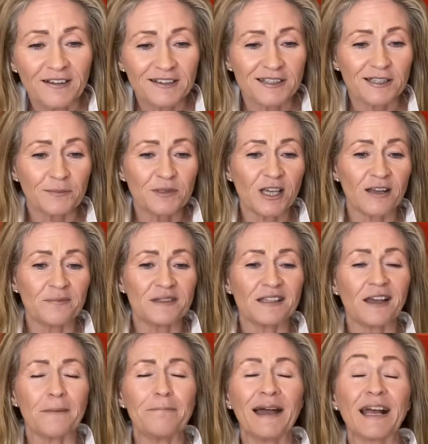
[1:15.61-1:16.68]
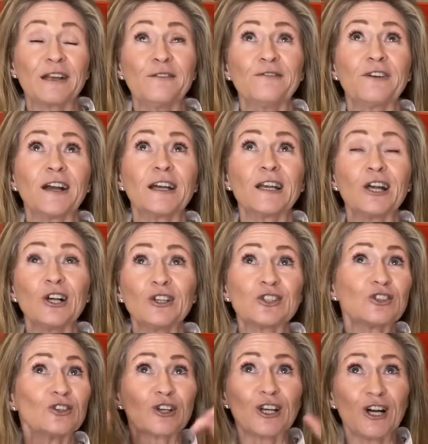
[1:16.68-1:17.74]
sometimes a magnifying glass
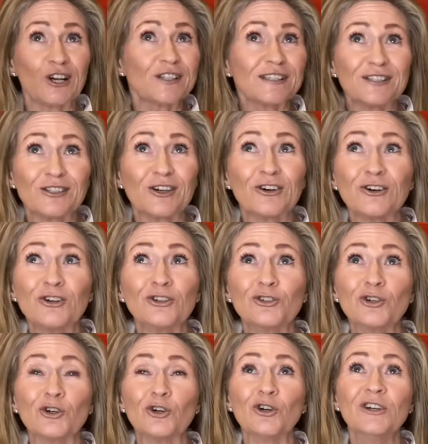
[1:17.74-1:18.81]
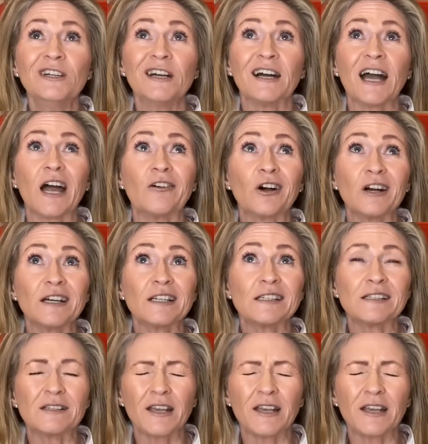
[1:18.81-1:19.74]
or glasses on, or our eyes,